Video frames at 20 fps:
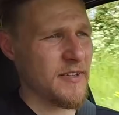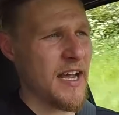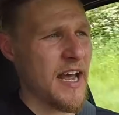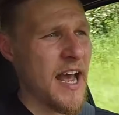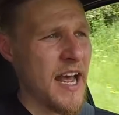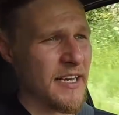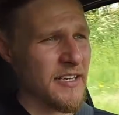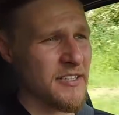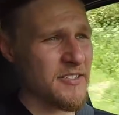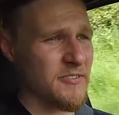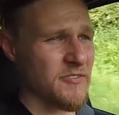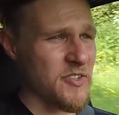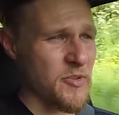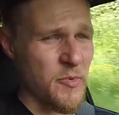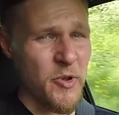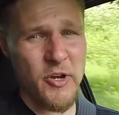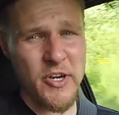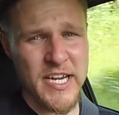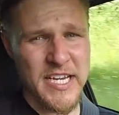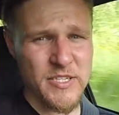And to be
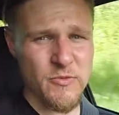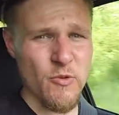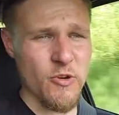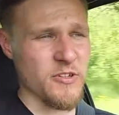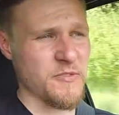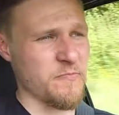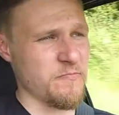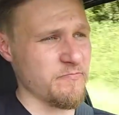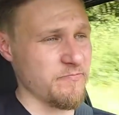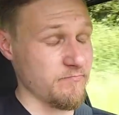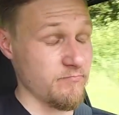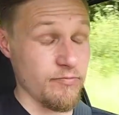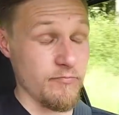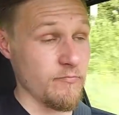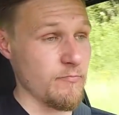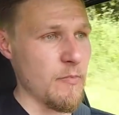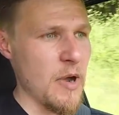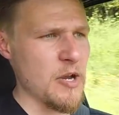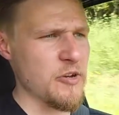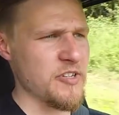honest, what's
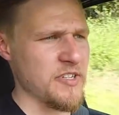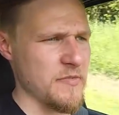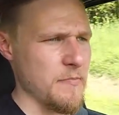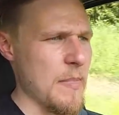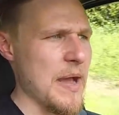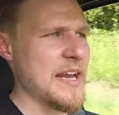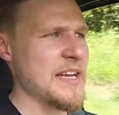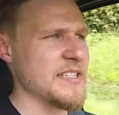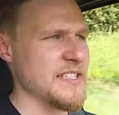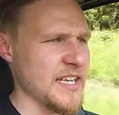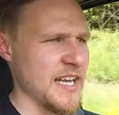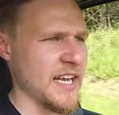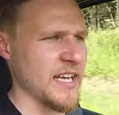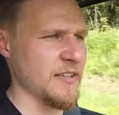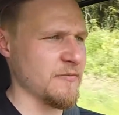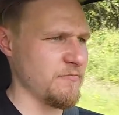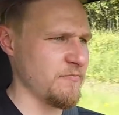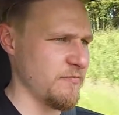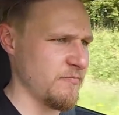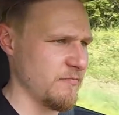most amazing and
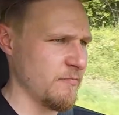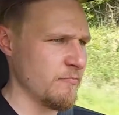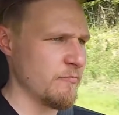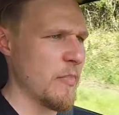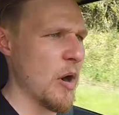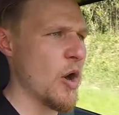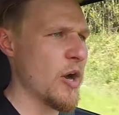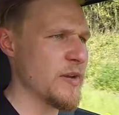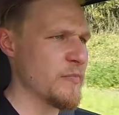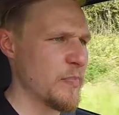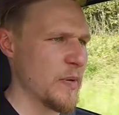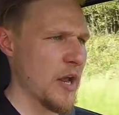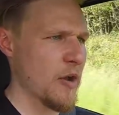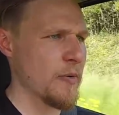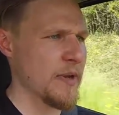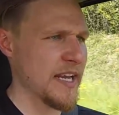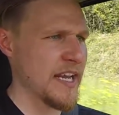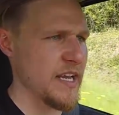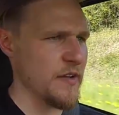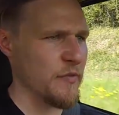
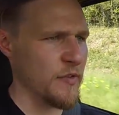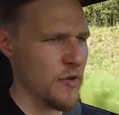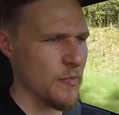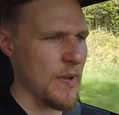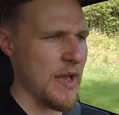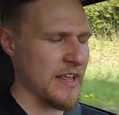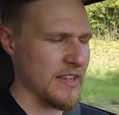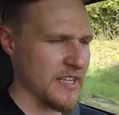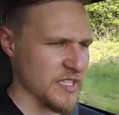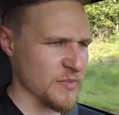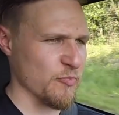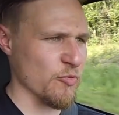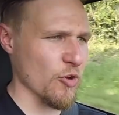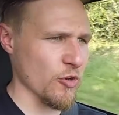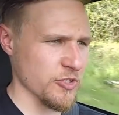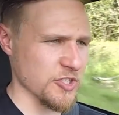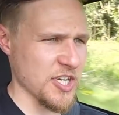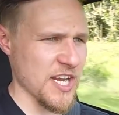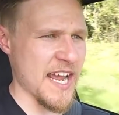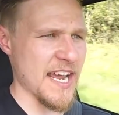mind-blowing even about this
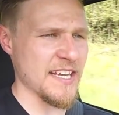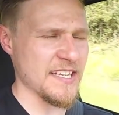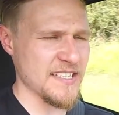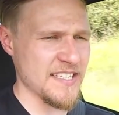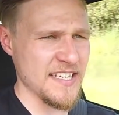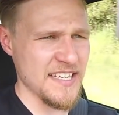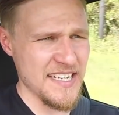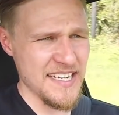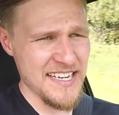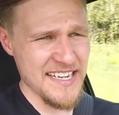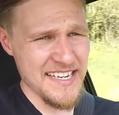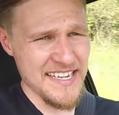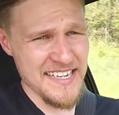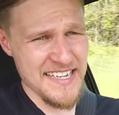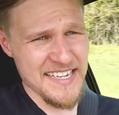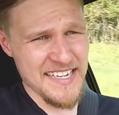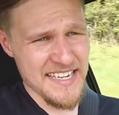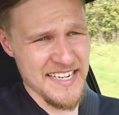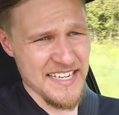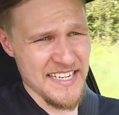project
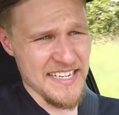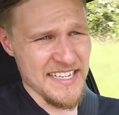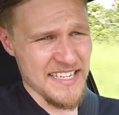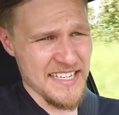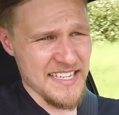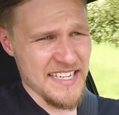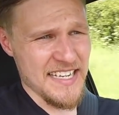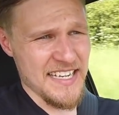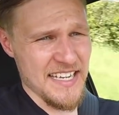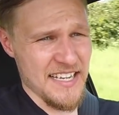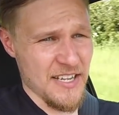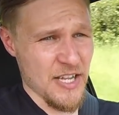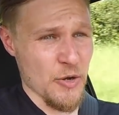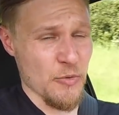that